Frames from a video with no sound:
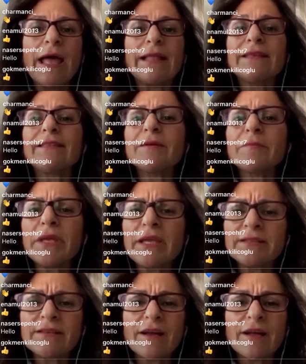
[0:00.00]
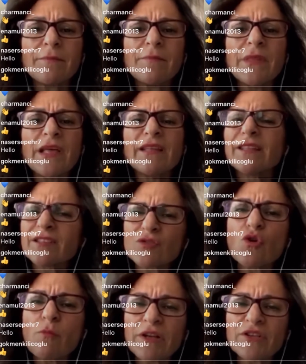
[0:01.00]
And in the meantime, not
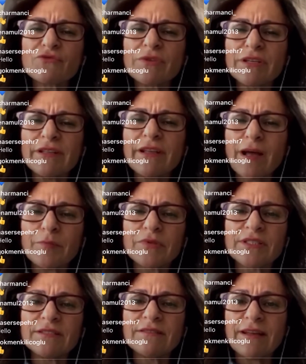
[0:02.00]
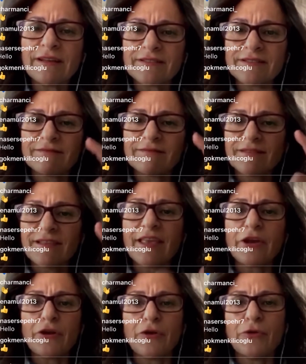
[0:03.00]
so much really happened in that
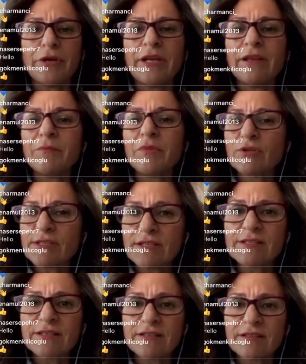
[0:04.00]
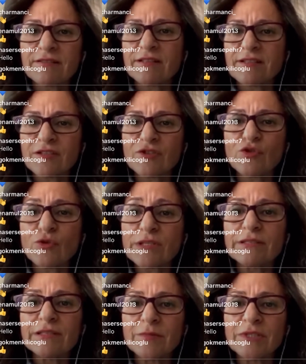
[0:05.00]
category, because there's a
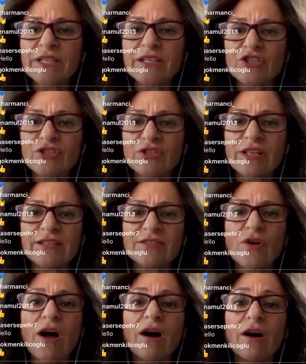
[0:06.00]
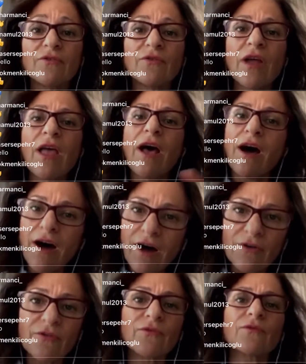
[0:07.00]
certain limitation as to how
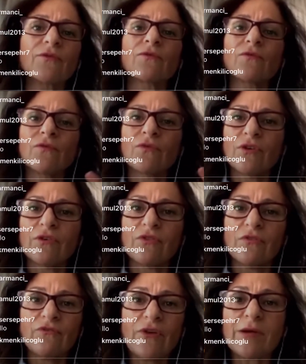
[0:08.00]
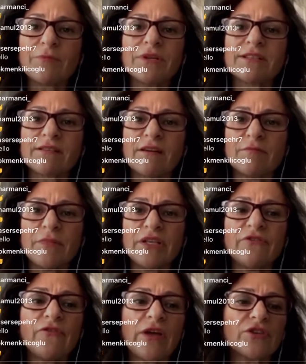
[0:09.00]
the fabrics are
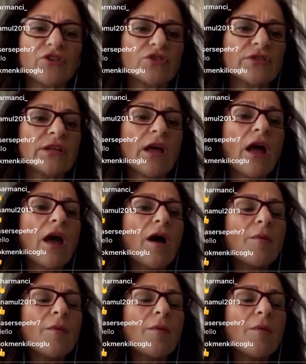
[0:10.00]
manufactured.